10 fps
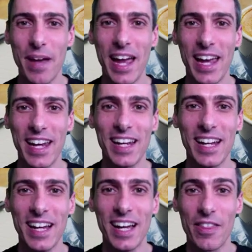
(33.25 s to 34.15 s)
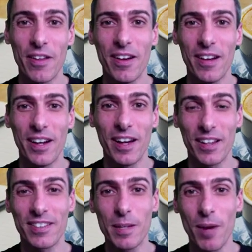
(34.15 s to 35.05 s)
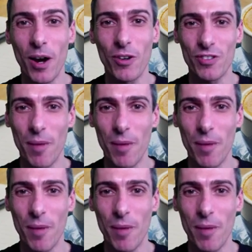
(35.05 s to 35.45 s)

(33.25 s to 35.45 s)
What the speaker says: a sleep coach.